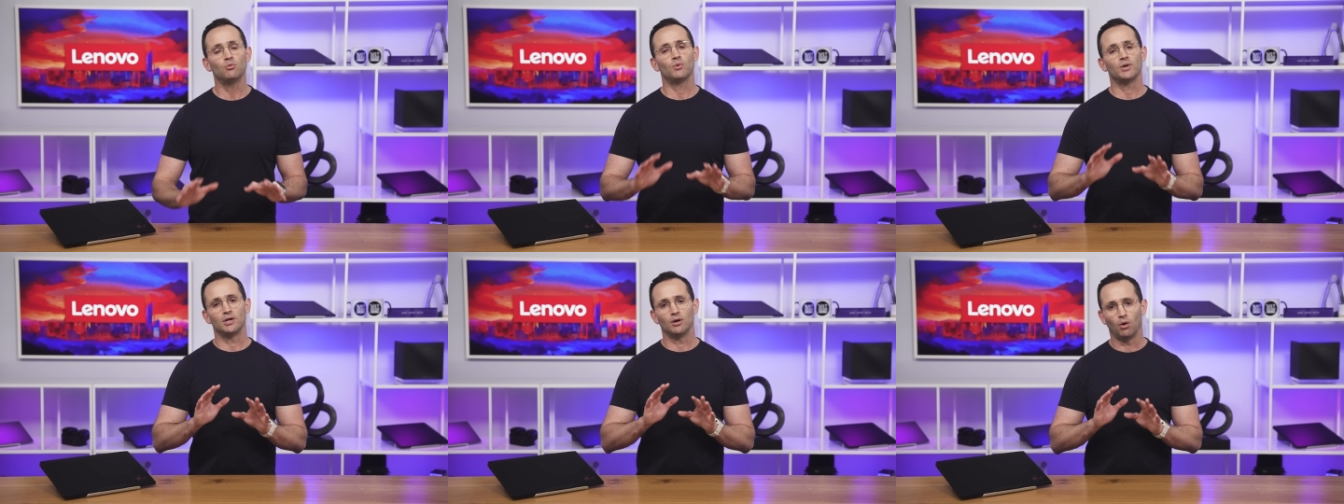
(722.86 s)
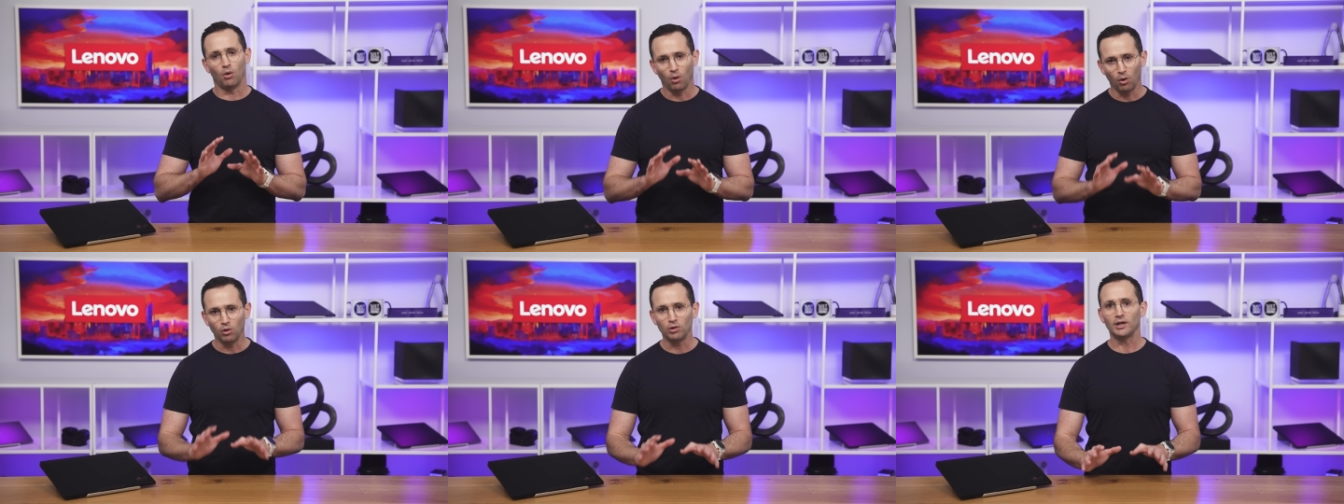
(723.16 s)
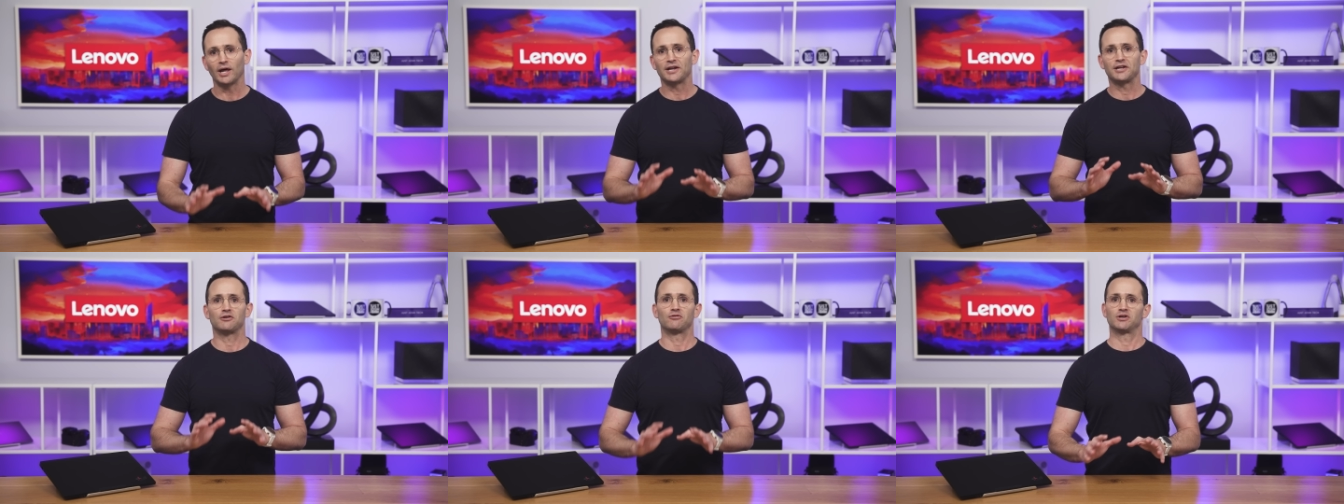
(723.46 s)
we
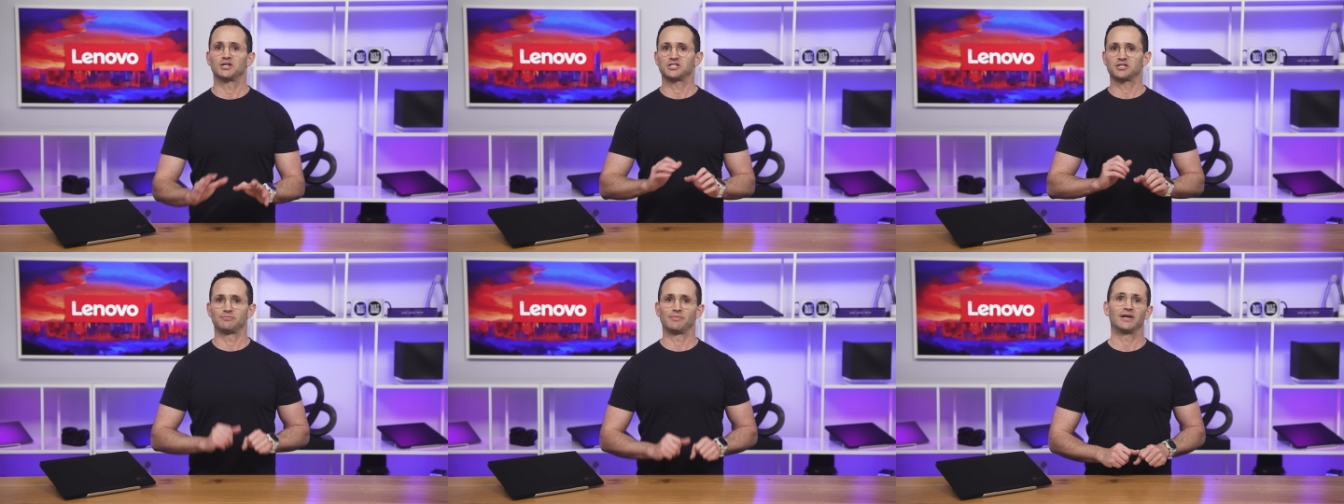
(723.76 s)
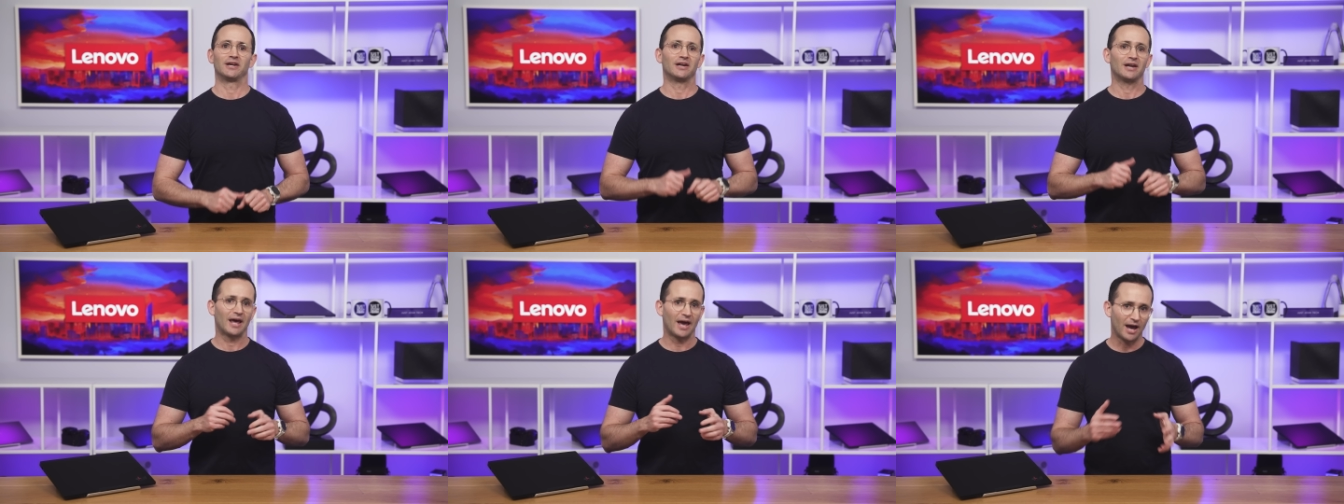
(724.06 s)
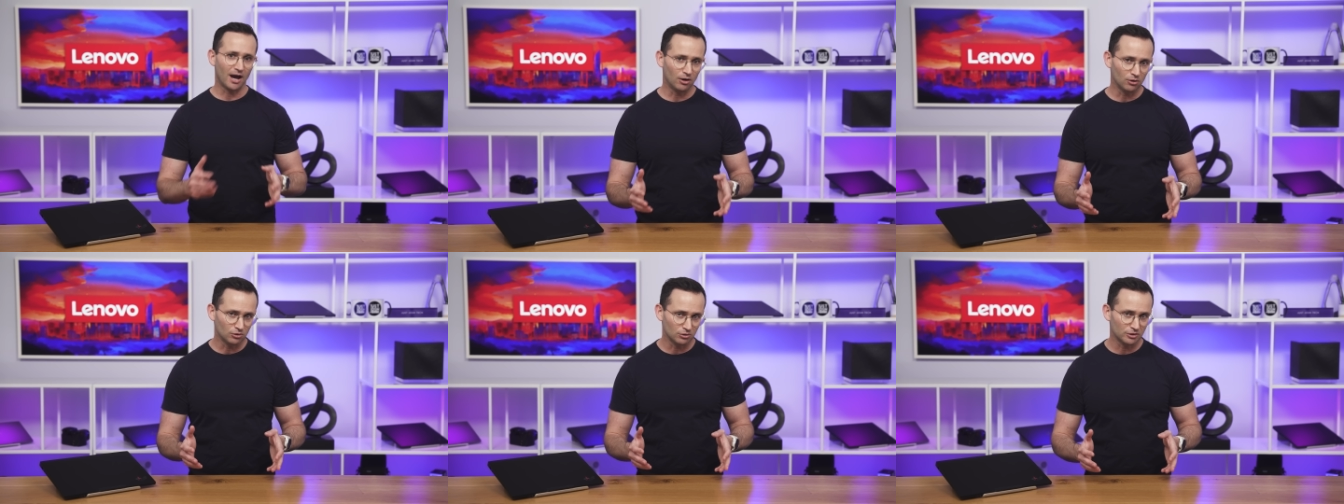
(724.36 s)
all underestimated
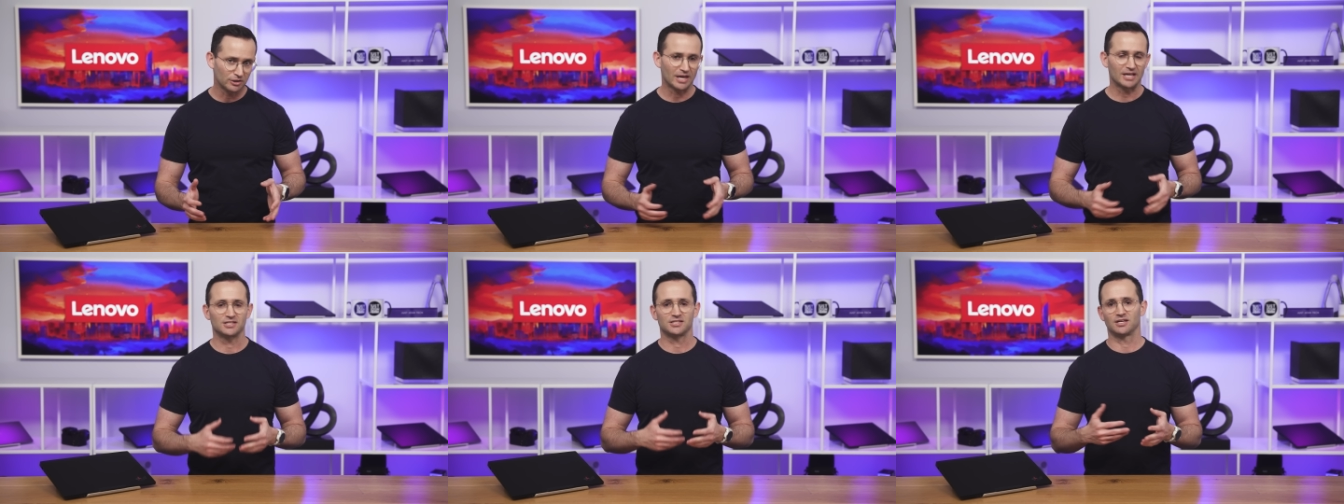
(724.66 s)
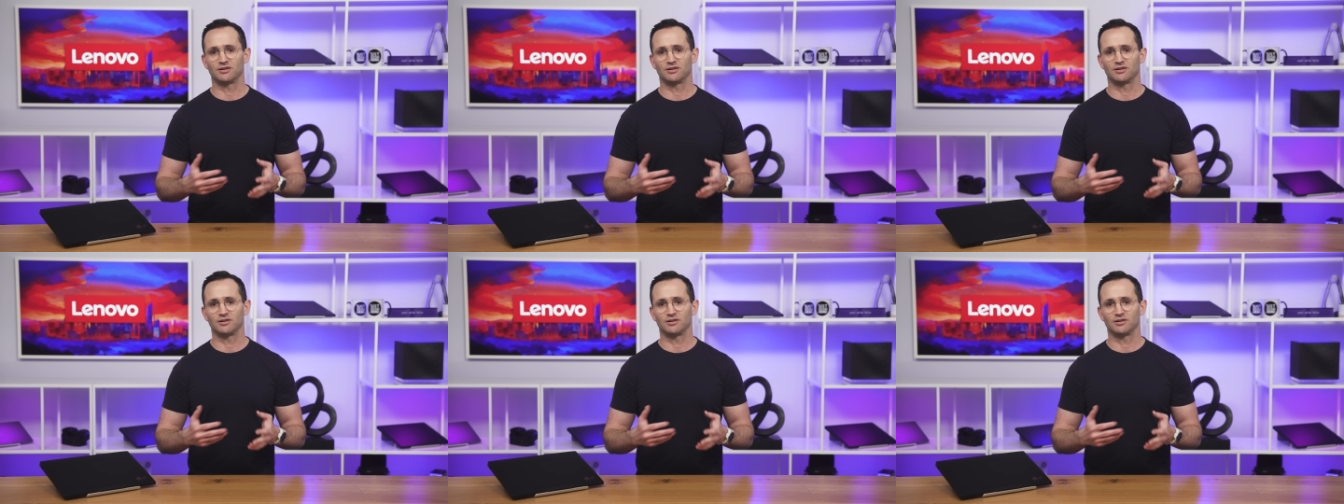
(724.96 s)
how good that